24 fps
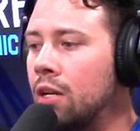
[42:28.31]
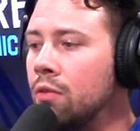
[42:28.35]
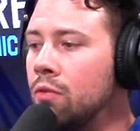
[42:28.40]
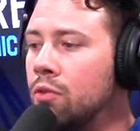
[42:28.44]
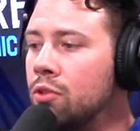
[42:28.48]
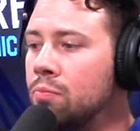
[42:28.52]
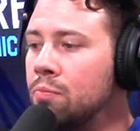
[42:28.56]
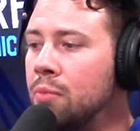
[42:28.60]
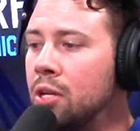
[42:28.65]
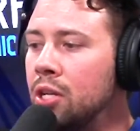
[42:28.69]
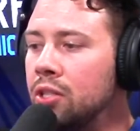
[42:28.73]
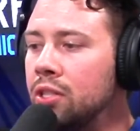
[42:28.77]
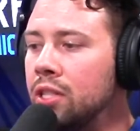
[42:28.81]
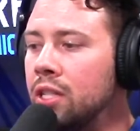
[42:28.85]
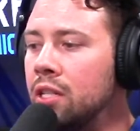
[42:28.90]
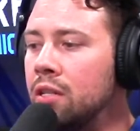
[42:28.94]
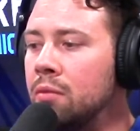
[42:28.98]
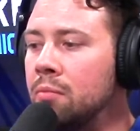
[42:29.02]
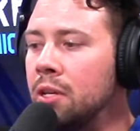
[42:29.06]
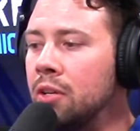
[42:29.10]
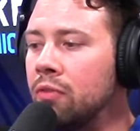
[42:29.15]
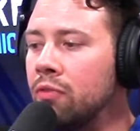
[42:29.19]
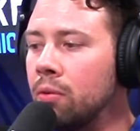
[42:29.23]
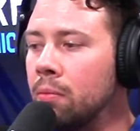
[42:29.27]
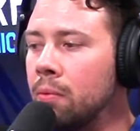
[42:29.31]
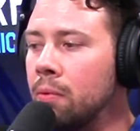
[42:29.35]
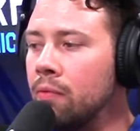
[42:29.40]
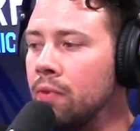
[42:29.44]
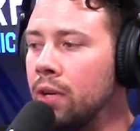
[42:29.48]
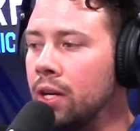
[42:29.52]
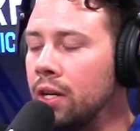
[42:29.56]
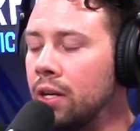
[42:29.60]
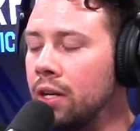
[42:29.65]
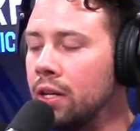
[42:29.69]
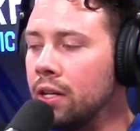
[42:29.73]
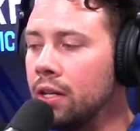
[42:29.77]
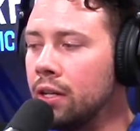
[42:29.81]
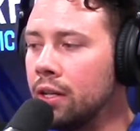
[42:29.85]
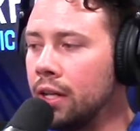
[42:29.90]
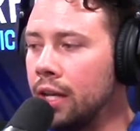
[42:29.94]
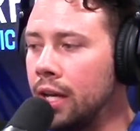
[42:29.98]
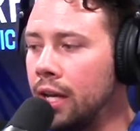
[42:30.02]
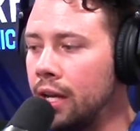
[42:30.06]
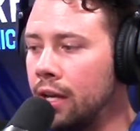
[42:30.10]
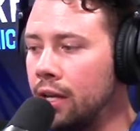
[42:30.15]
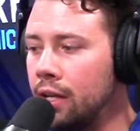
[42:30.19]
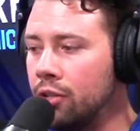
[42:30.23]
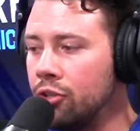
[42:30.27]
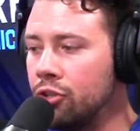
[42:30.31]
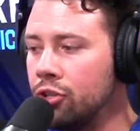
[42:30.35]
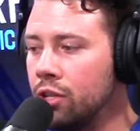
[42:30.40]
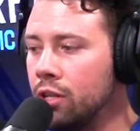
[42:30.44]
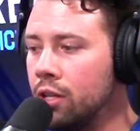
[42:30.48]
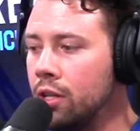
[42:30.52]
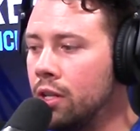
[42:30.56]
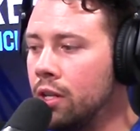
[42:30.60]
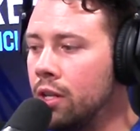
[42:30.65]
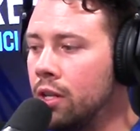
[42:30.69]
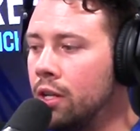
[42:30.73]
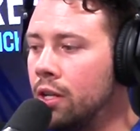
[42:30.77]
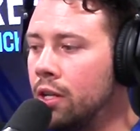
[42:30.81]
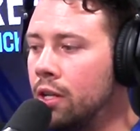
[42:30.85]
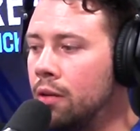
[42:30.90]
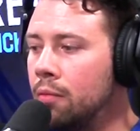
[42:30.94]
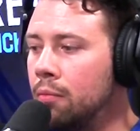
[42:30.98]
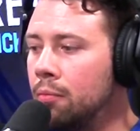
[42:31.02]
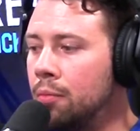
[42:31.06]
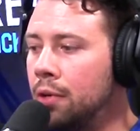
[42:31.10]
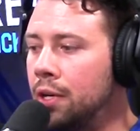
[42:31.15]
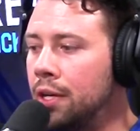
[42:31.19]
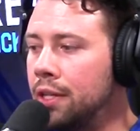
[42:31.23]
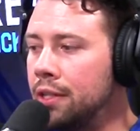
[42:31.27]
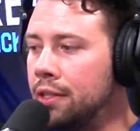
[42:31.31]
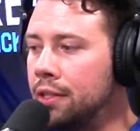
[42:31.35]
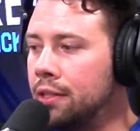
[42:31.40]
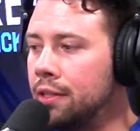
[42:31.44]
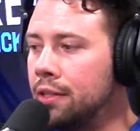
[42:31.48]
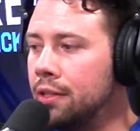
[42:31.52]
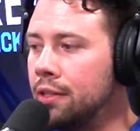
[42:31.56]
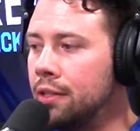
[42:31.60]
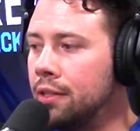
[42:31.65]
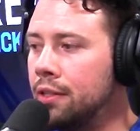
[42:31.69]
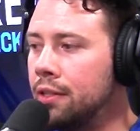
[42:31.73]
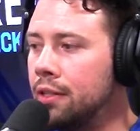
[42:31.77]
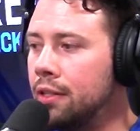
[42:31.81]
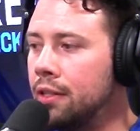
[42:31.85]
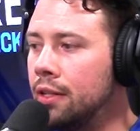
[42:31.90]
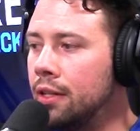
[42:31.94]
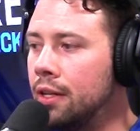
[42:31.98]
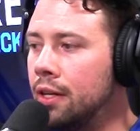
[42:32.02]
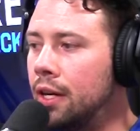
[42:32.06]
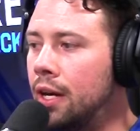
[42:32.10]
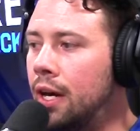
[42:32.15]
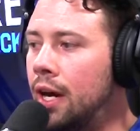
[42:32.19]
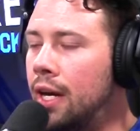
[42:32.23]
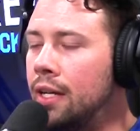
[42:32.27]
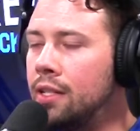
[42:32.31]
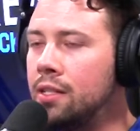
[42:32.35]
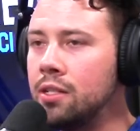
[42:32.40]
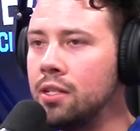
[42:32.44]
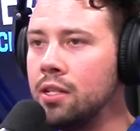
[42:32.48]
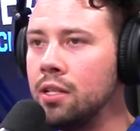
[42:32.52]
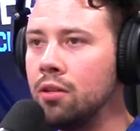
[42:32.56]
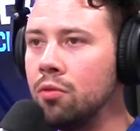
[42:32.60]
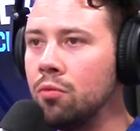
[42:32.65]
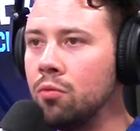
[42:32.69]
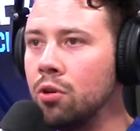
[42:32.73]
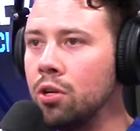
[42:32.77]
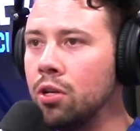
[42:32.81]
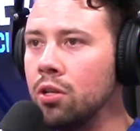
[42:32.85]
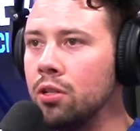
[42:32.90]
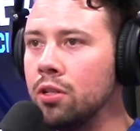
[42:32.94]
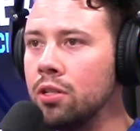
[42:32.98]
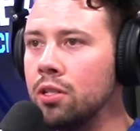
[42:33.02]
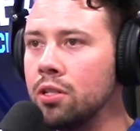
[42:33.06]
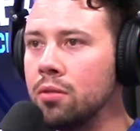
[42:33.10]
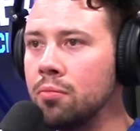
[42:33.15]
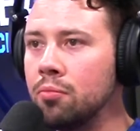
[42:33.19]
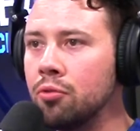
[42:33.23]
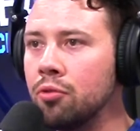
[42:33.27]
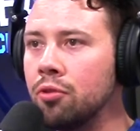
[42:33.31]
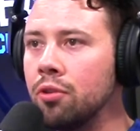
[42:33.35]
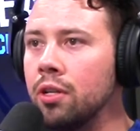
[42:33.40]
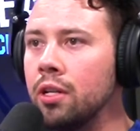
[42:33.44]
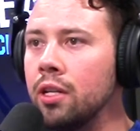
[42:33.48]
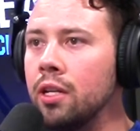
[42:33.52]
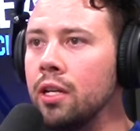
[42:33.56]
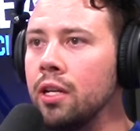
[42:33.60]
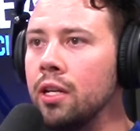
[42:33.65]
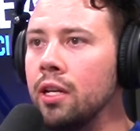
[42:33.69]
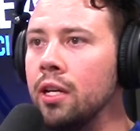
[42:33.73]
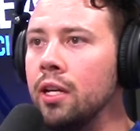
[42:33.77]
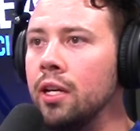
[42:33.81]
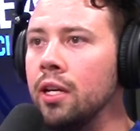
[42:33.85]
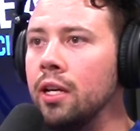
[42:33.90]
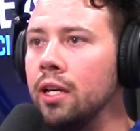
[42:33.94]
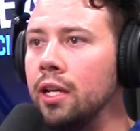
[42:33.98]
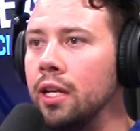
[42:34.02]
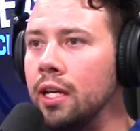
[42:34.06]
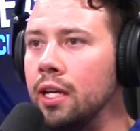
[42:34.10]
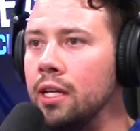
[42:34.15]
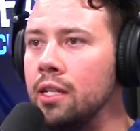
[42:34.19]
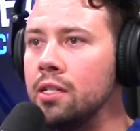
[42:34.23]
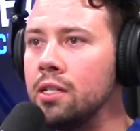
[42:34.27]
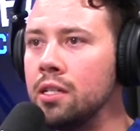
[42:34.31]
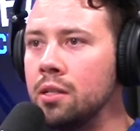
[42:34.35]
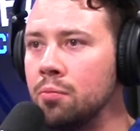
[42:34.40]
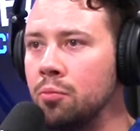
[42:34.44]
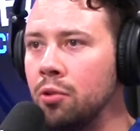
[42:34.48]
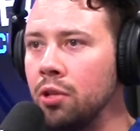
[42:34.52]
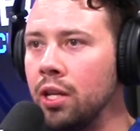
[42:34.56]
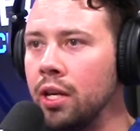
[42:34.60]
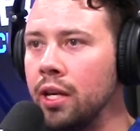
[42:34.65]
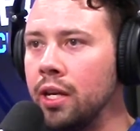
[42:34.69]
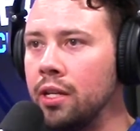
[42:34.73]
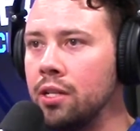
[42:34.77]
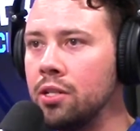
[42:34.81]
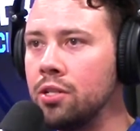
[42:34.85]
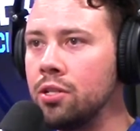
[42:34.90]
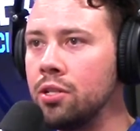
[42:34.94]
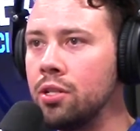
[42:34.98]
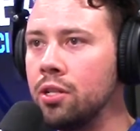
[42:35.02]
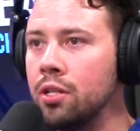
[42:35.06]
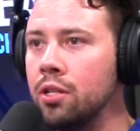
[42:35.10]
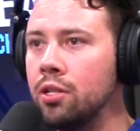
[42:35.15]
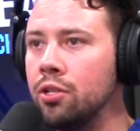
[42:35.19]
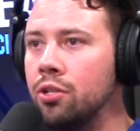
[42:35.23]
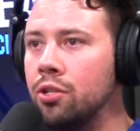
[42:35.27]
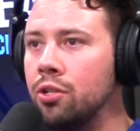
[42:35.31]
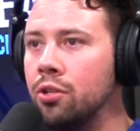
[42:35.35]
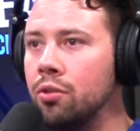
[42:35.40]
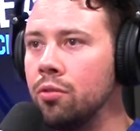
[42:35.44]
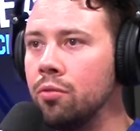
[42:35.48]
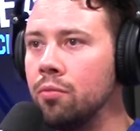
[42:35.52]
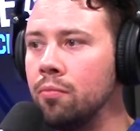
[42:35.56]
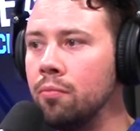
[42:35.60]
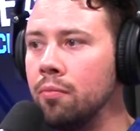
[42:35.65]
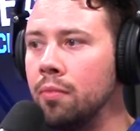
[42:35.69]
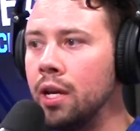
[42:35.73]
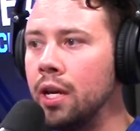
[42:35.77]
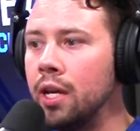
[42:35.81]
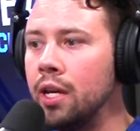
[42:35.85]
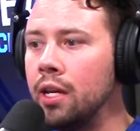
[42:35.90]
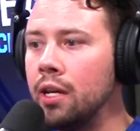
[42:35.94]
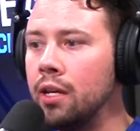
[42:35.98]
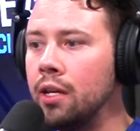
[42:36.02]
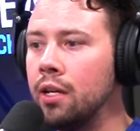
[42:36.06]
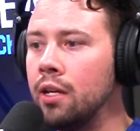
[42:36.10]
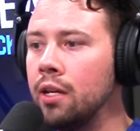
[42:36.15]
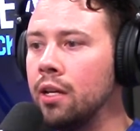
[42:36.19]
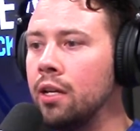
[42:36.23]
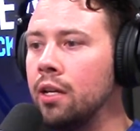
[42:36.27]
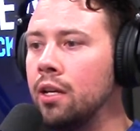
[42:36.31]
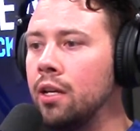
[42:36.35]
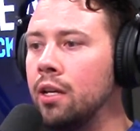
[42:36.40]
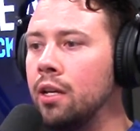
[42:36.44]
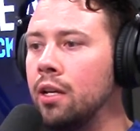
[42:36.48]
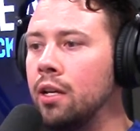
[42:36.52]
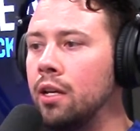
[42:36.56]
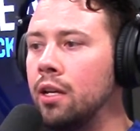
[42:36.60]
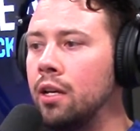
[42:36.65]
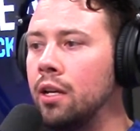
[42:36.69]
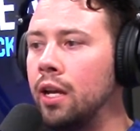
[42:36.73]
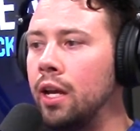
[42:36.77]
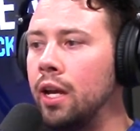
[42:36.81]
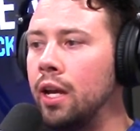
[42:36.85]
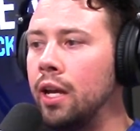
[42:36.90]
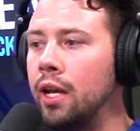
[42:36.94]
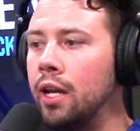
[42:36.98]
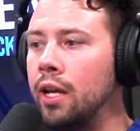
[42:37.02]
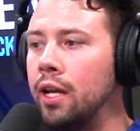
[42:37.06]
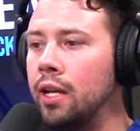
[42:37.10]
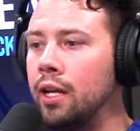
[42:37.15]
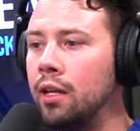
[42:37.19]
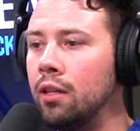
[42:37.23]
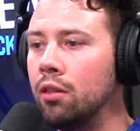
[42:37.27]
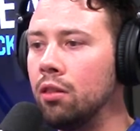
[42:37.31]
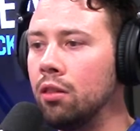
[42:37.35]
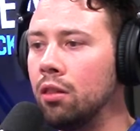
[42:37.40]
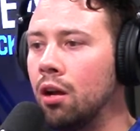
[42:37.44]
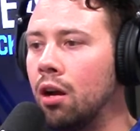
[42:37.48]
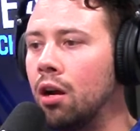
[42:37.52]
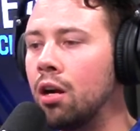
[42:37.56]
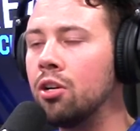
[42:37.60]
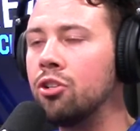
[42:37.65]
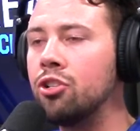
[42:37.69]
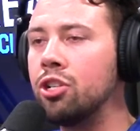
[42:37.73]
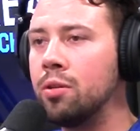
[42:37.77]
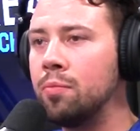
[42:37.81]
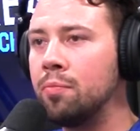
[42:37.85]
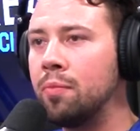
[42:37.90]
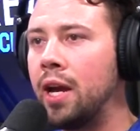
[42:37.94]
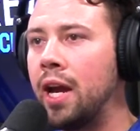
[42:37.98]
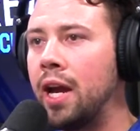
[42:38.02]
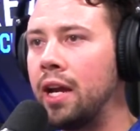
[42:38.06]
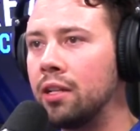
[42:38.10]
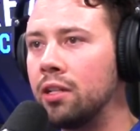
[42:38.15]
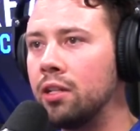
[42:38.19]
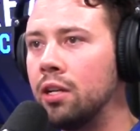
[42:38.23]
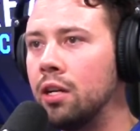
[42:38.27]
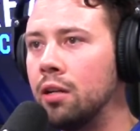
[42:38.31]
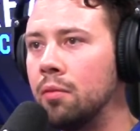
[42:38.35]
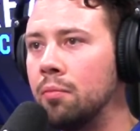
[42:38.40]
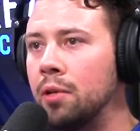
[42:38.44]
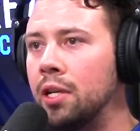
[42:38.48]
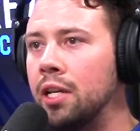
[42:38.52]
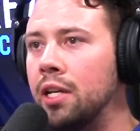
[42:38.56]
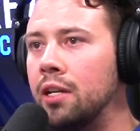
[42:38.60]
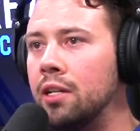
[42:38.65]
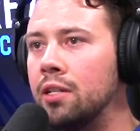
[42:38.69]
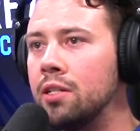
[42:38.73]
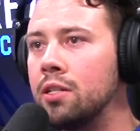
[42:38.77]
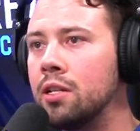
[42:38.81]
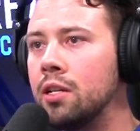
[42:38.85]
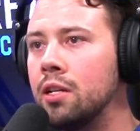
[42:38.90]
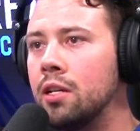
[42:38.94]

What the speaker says: built into me from a very young age. But I see the world as a pretty easy place to make a large impact on, because